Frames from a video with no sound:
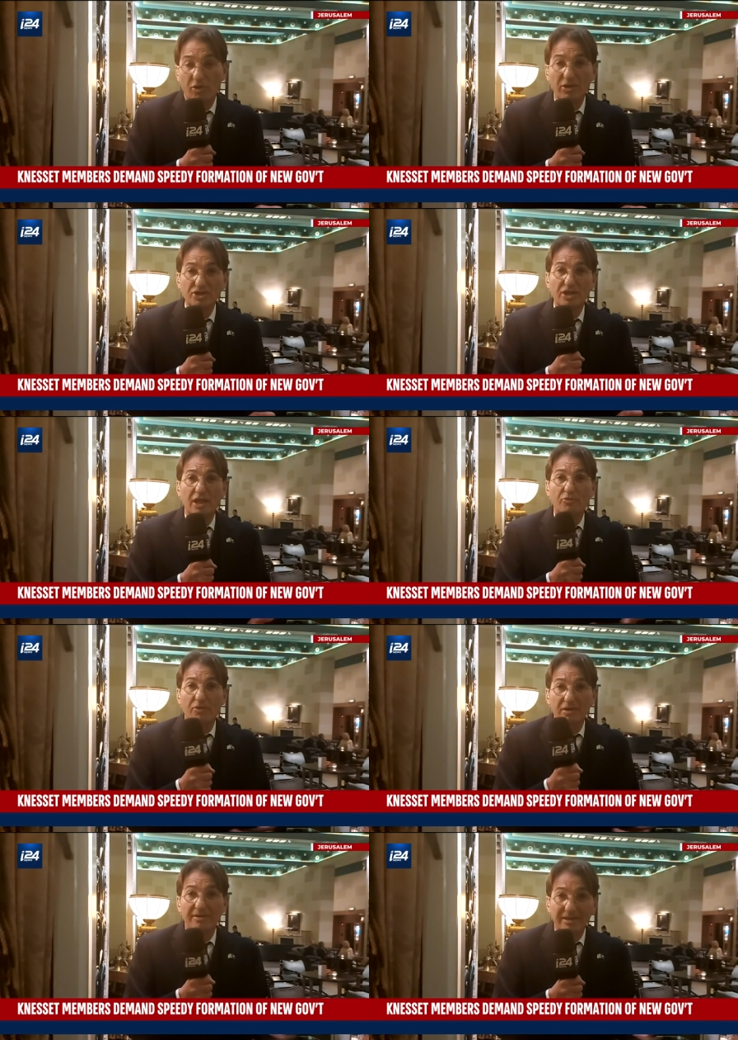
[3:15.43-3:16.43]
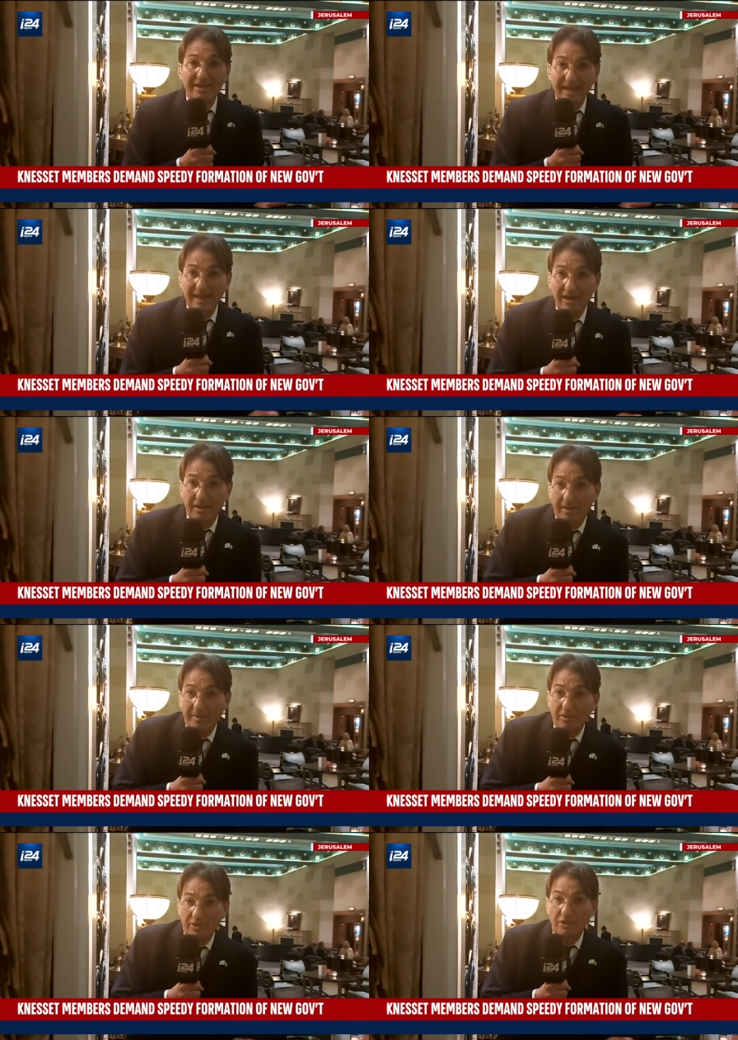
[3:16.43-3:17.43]
coalition that will get out,
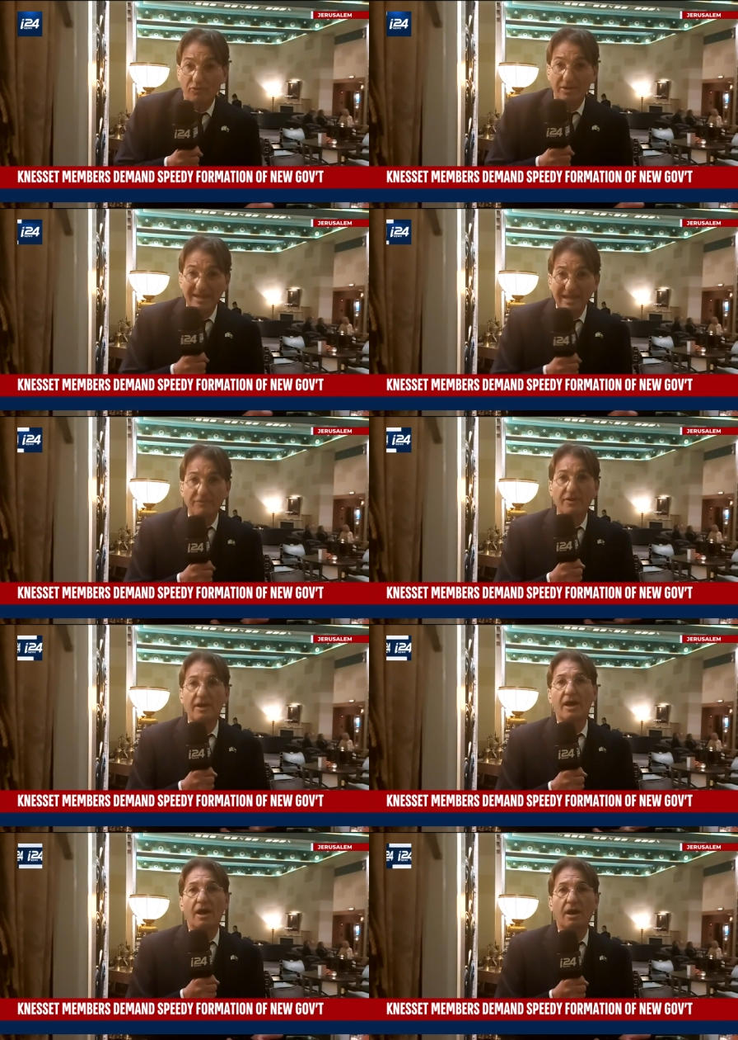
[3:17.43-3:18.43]
I mean, that will leave,